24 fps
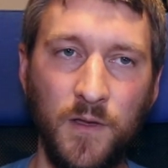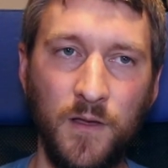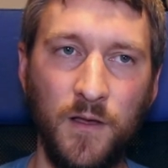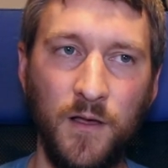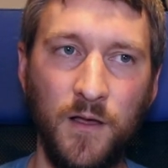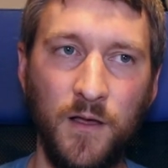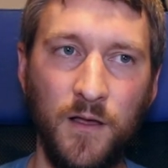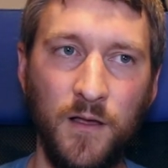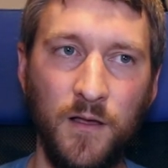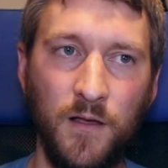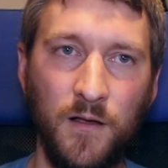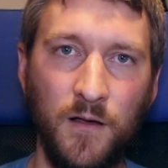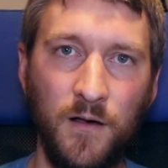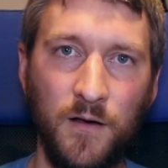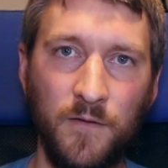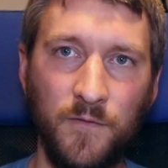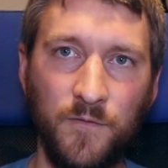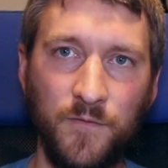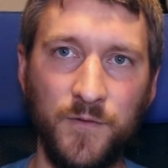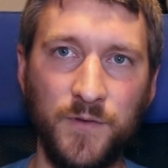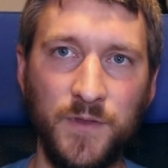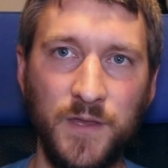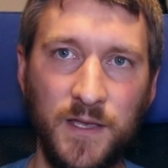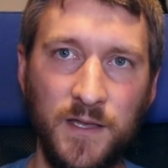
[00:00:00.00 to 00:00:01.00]

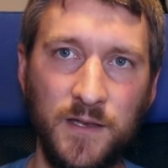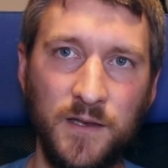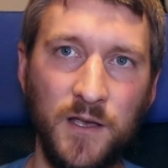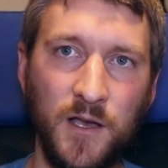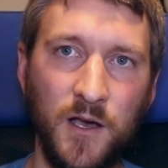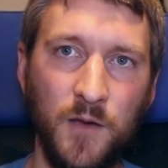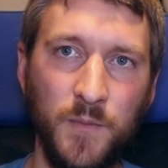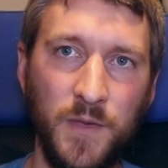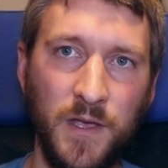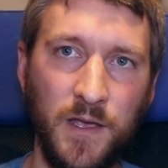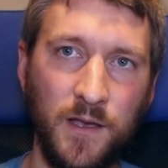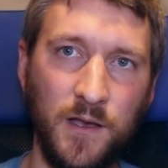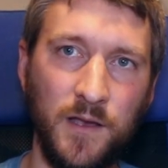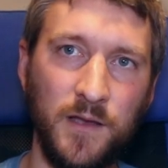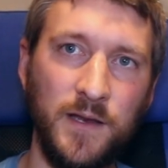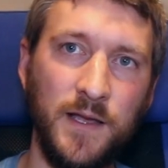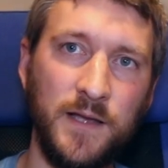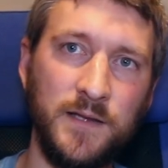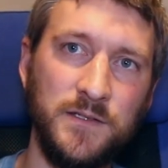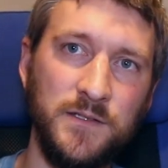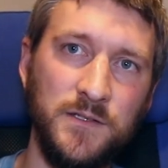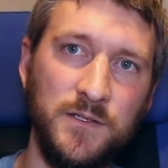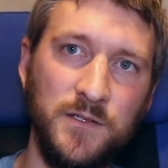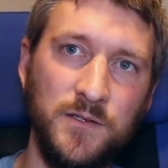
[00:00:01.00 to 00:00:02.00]
for the incoming
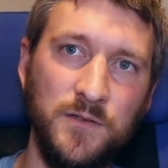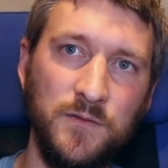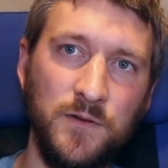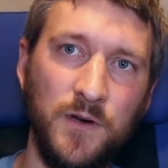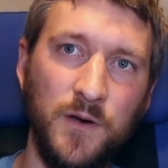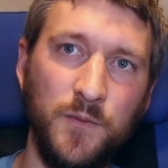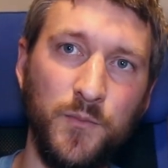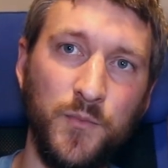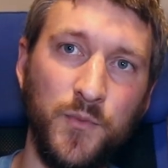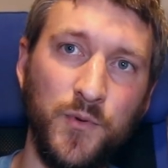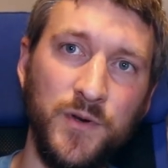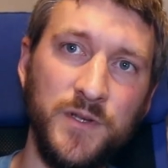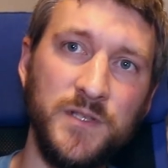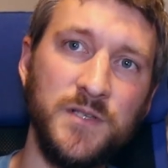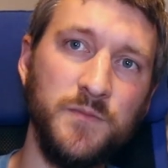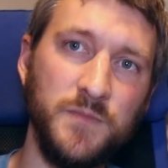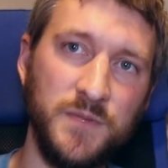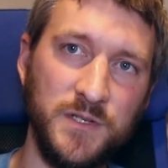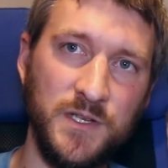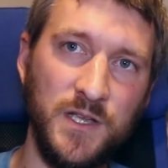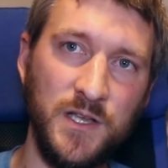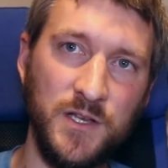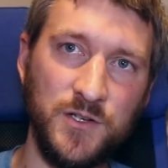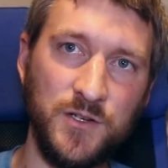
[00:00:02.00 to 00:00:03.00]
connected to a prism
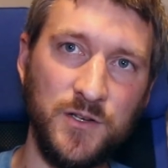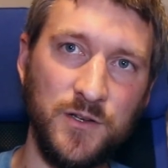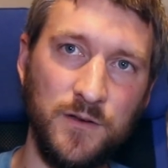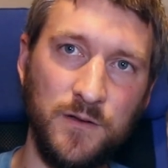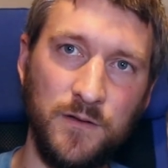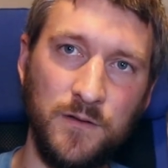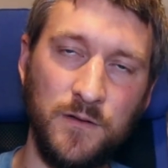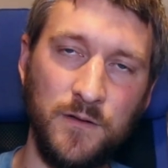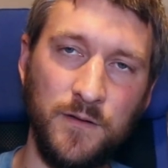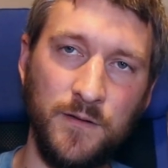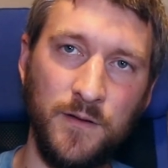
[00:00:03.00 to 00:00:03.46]
station